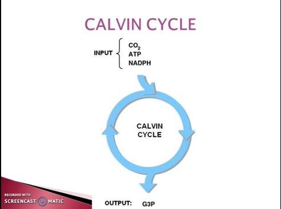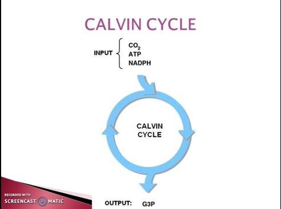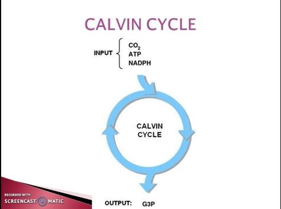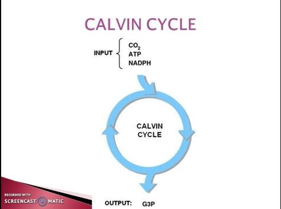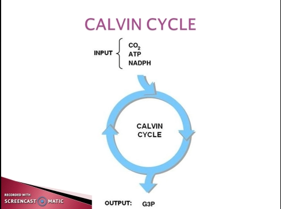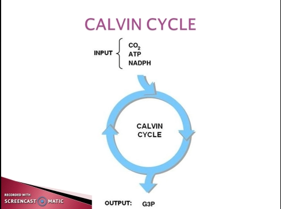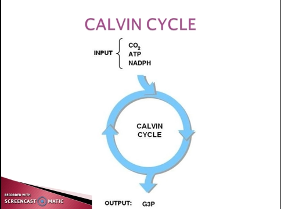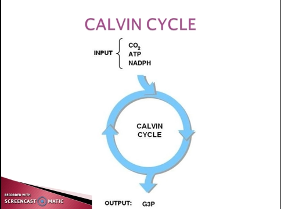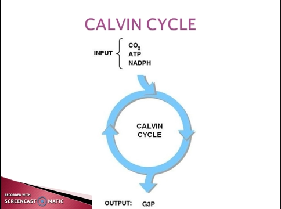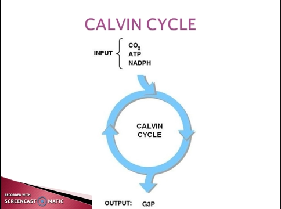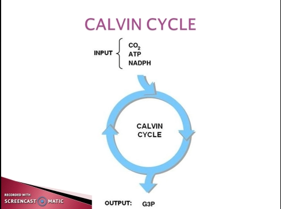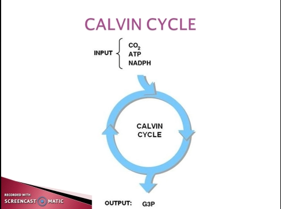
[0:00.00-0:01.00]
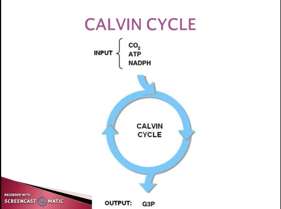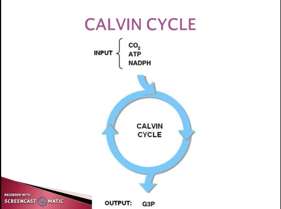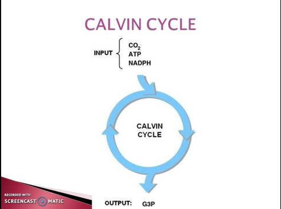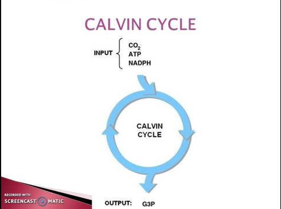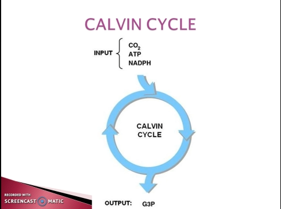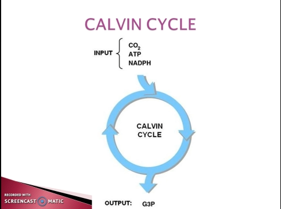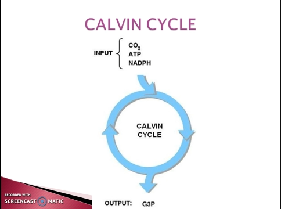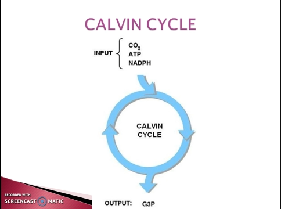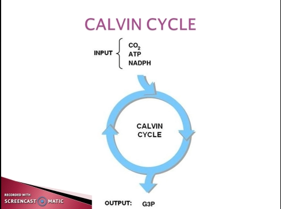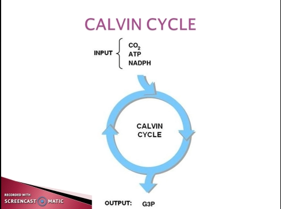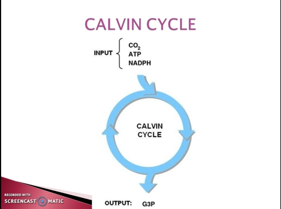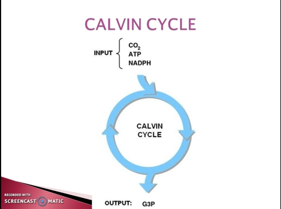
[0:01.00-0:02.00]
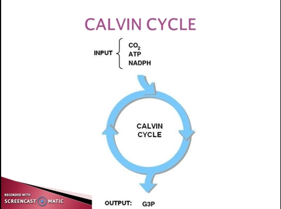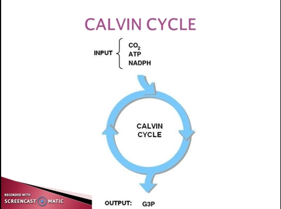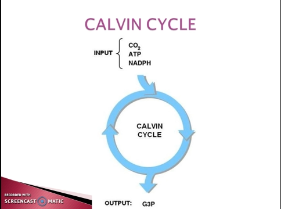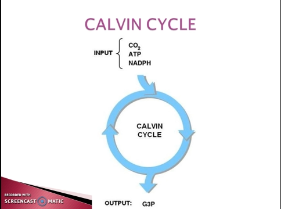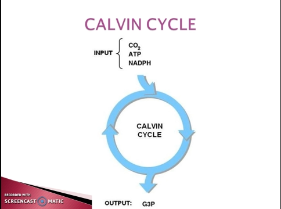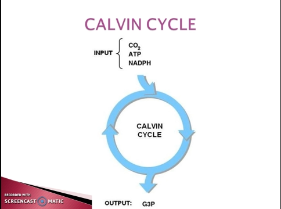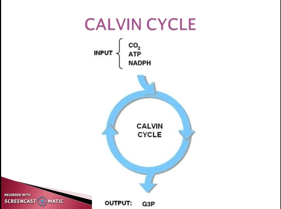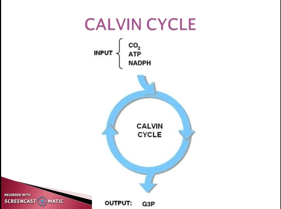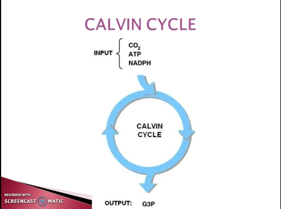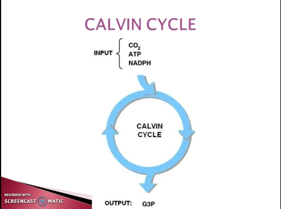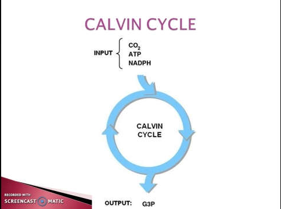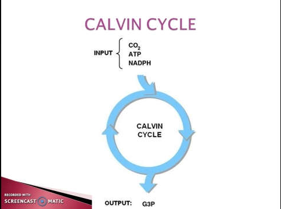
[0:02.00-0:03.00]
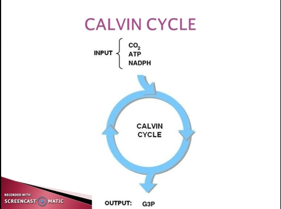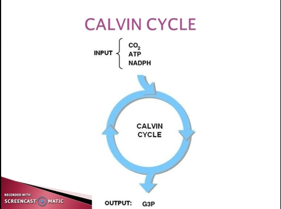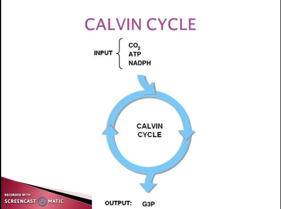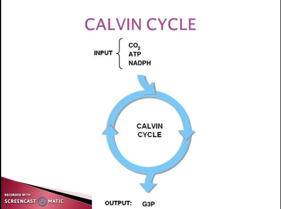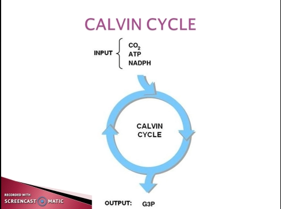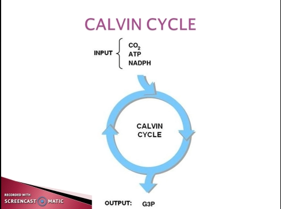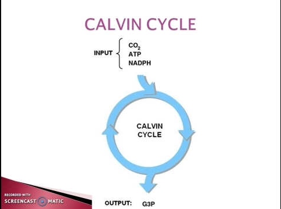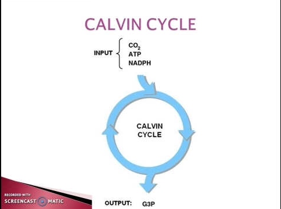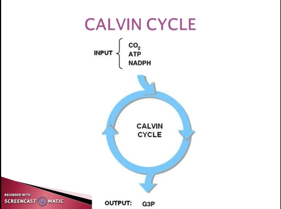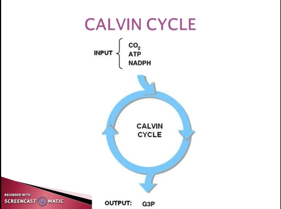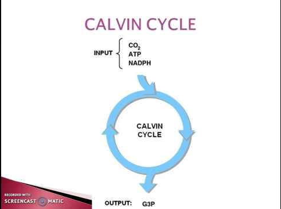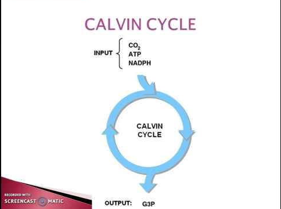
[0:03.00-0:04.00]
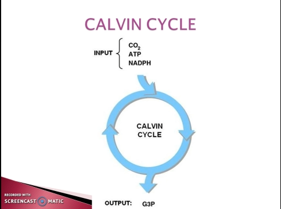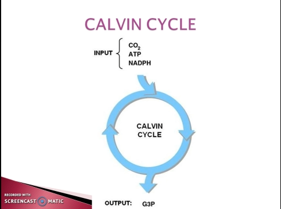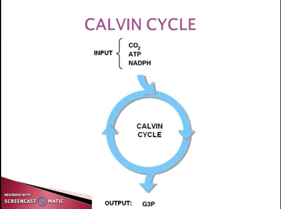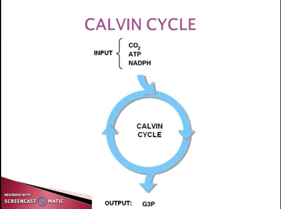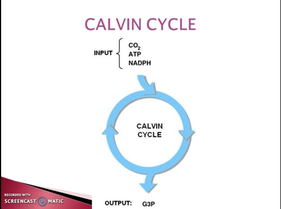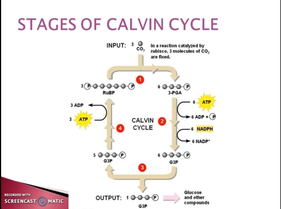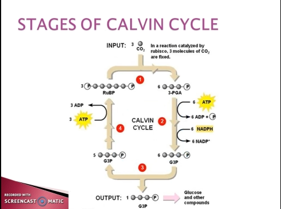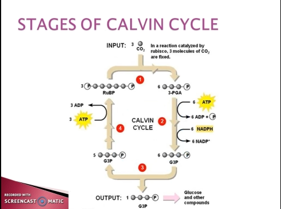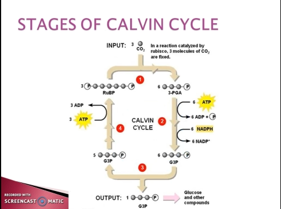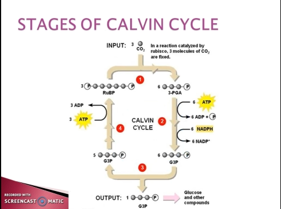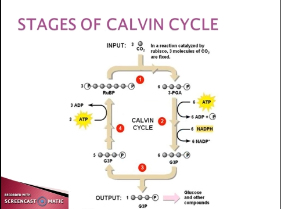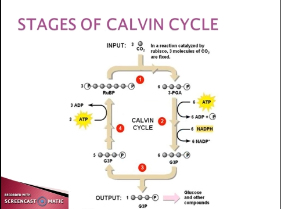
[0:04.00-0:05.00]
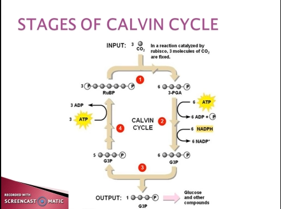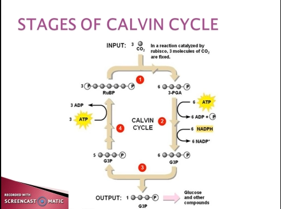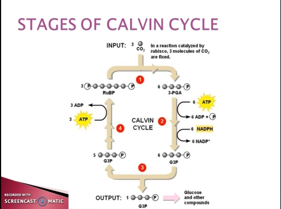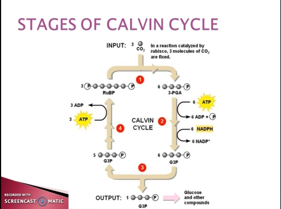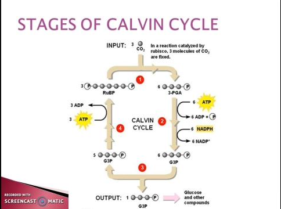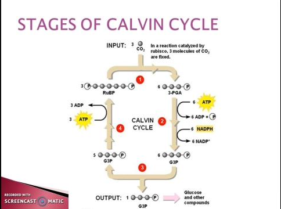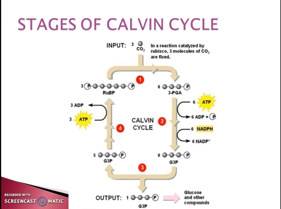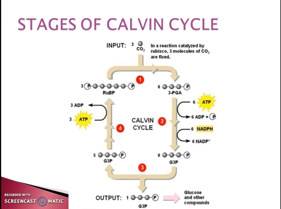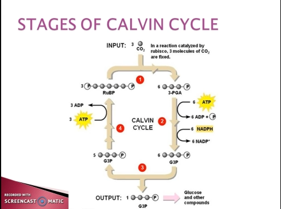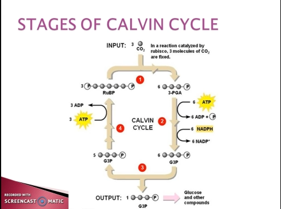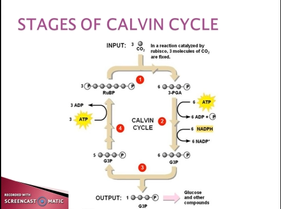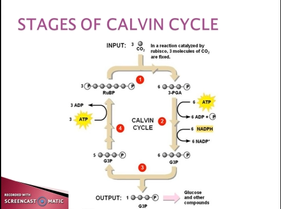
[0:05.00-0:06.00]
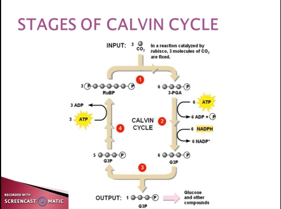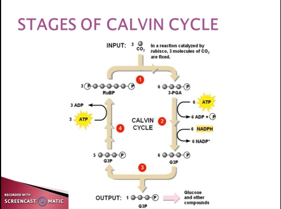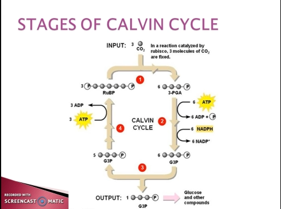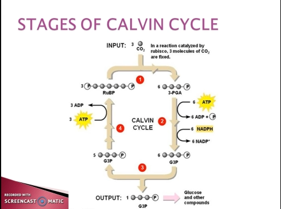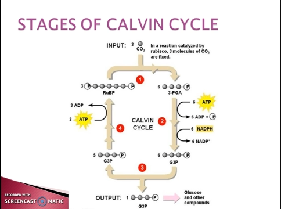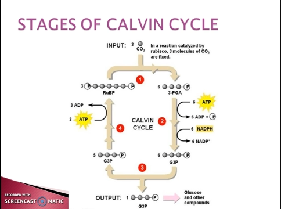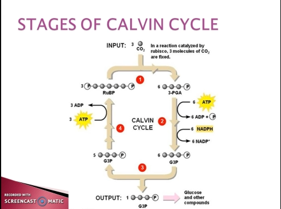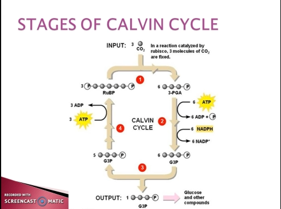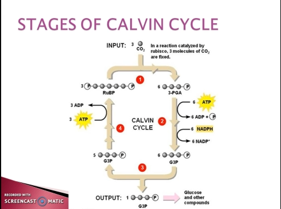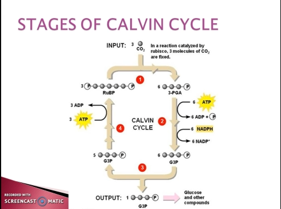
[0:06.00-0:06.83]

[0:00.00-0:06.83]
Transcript: [unreadable: no face in view]